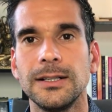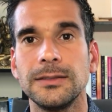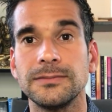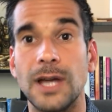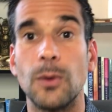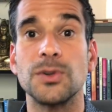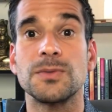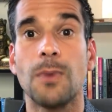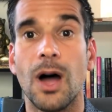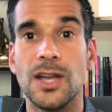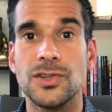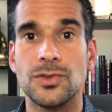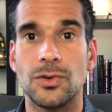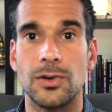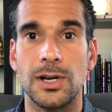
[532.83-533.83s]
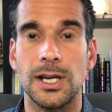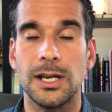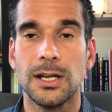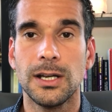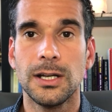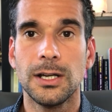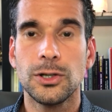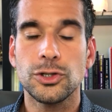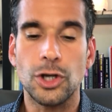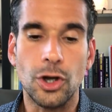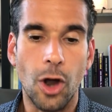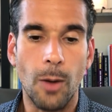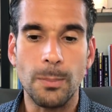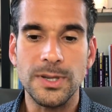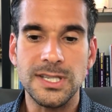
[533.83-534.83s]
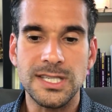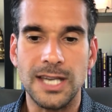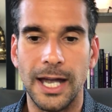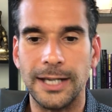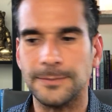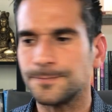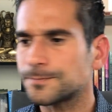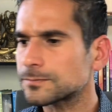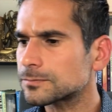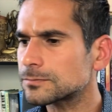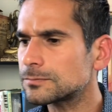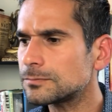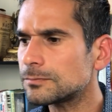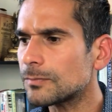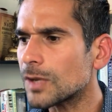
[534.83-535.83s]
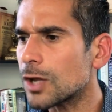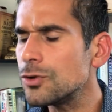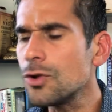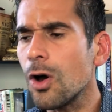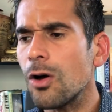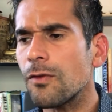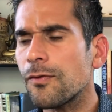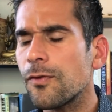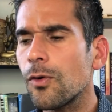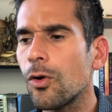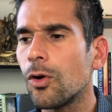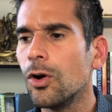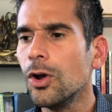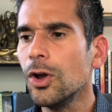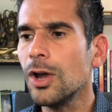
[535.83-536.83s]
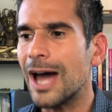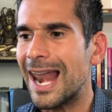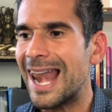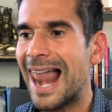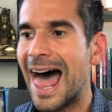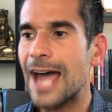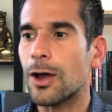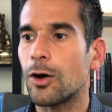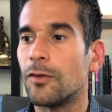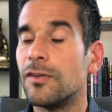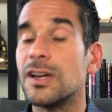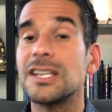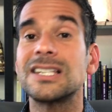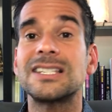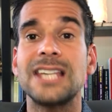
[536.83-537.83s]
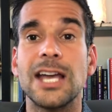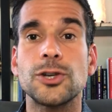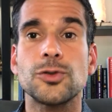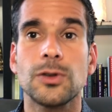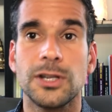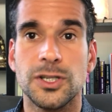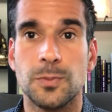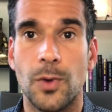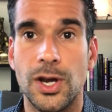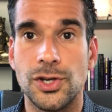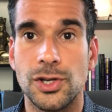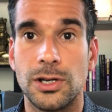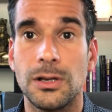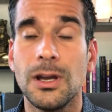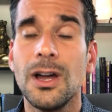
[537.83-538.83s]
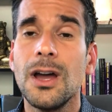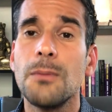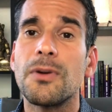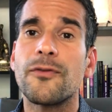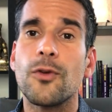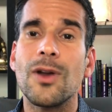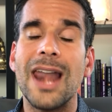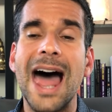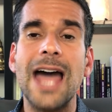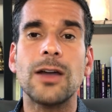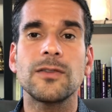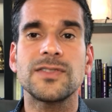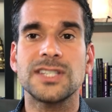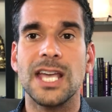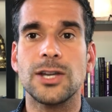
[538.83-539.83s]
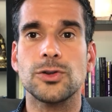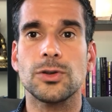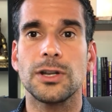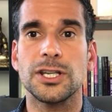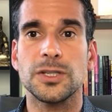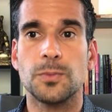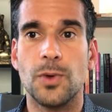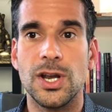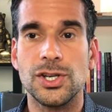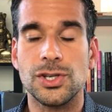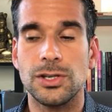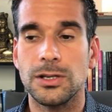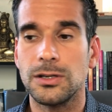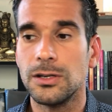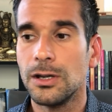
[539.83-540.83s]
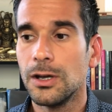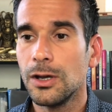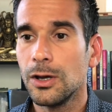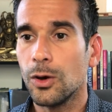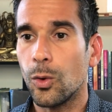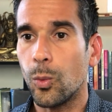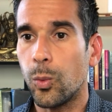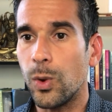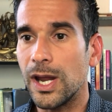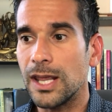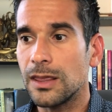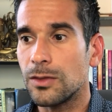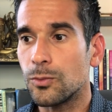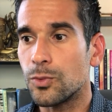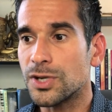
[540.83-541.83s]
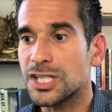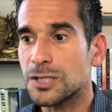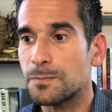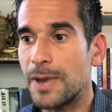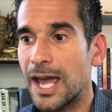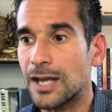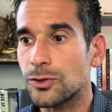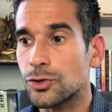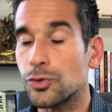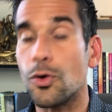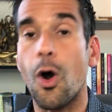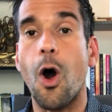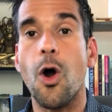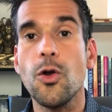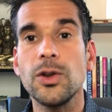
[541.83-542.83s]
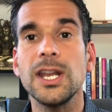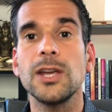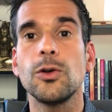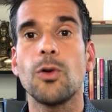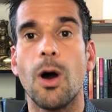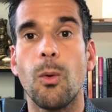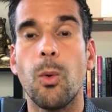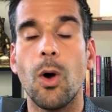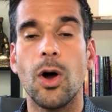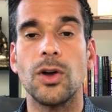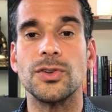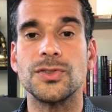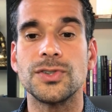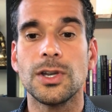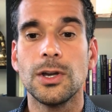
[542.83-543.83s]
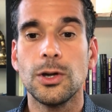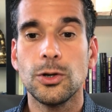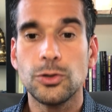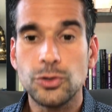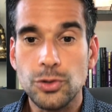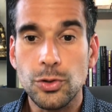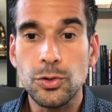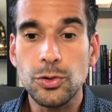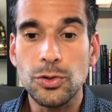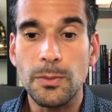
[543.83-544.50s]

That was my story. To compensate, not for a lack of sexual expression, but for a lack of sexual expression with respect to owning who I was to